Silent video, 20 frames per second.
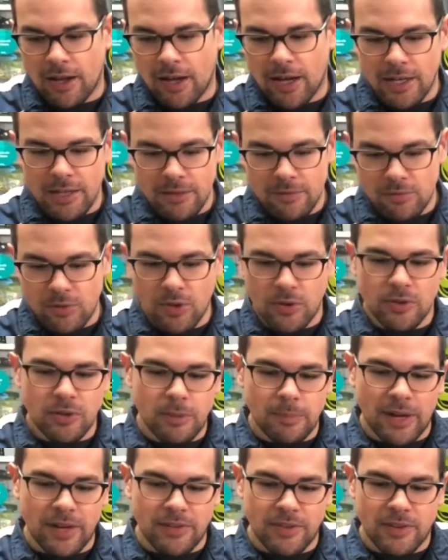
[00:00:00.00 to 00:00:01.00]
I learned
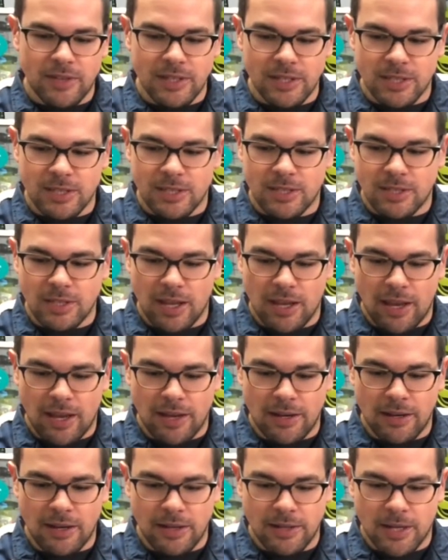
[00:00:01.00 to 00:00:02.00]
about this
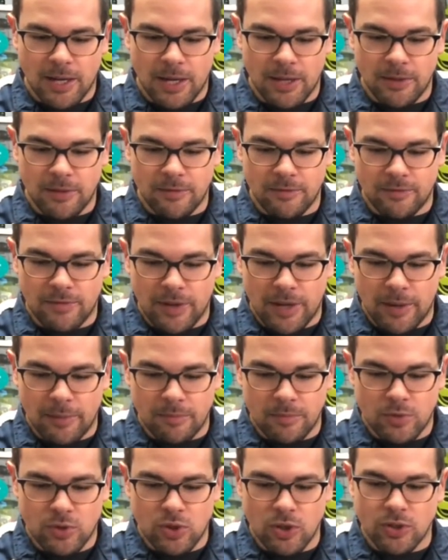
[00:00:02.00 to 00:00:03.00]
and kind of
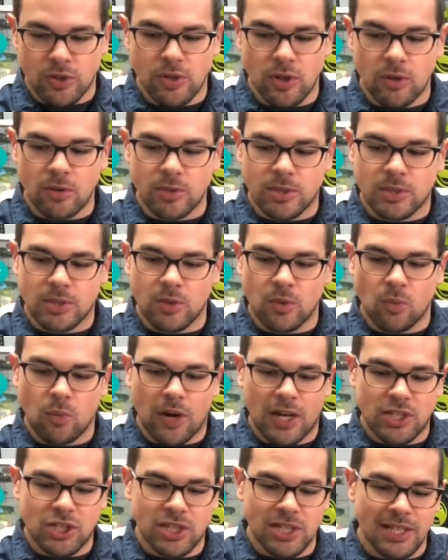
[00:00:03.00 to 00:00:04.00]
took notes
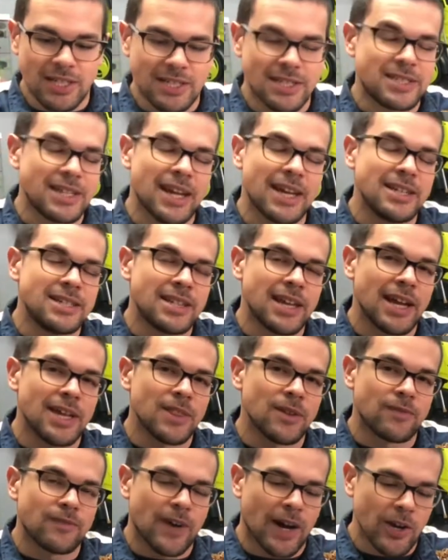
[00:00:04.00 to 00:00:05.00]
watching Dan
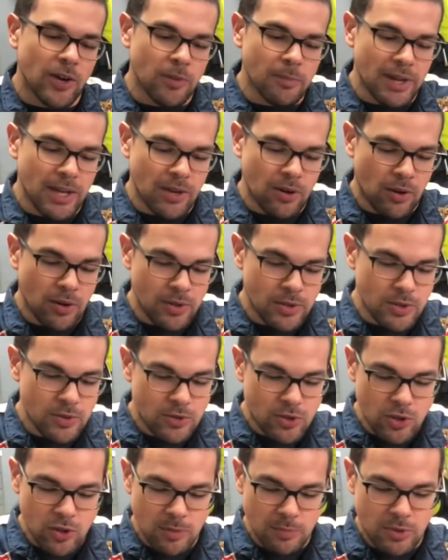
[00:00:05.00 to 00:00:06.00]
the Fireman on
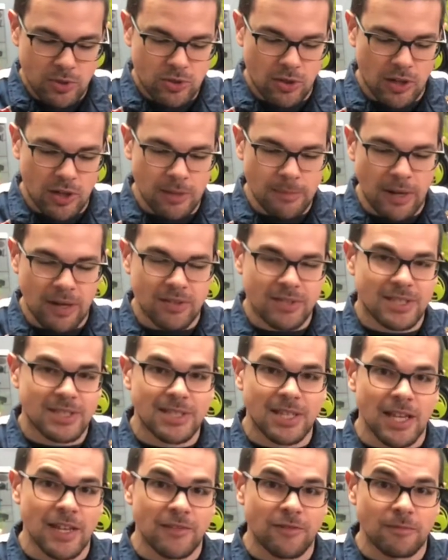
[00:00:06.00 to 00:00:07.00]
YouTube talk about
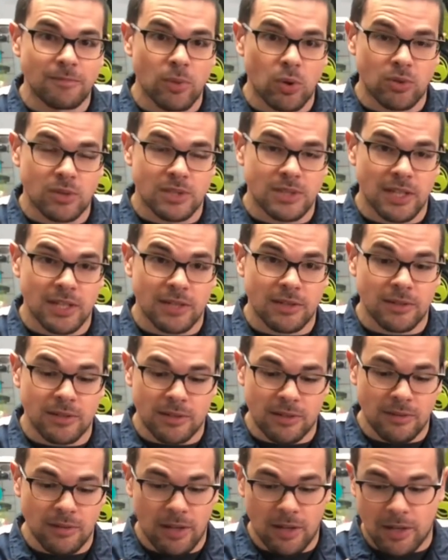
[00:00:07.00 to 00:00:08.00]
safe
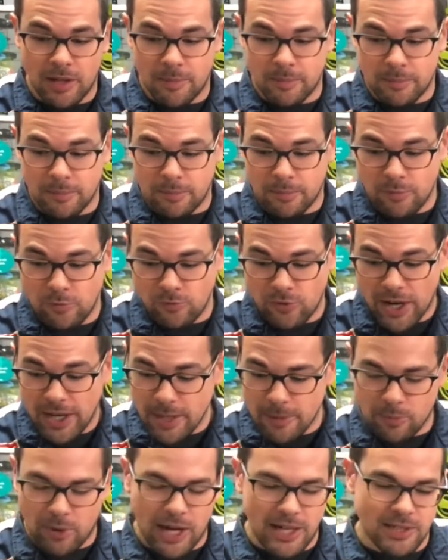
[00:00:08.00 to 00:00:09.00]
motorcycling
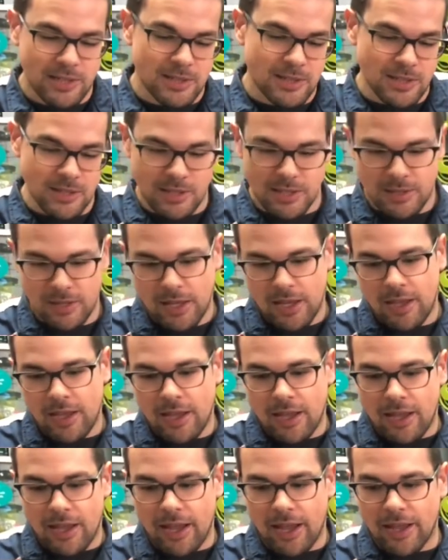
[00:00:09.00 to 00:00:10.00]
riding practices.
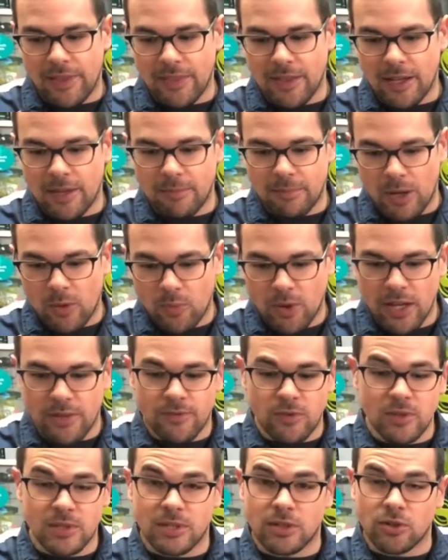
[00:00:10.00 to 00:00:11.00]
And then my wife,
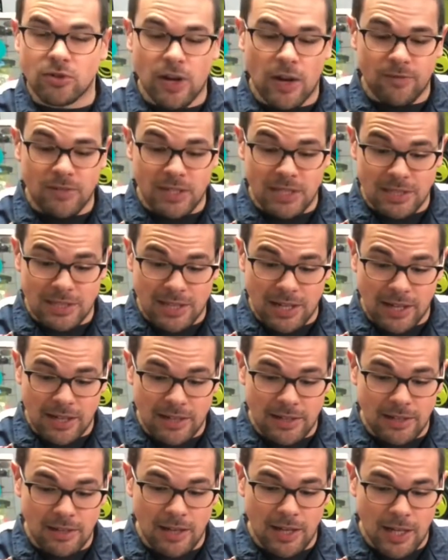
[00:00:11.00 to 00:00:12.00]
who's into graphic
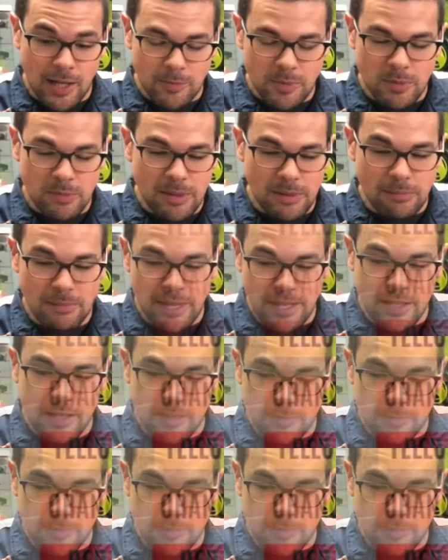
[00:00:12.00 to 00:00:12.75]
design, helped me make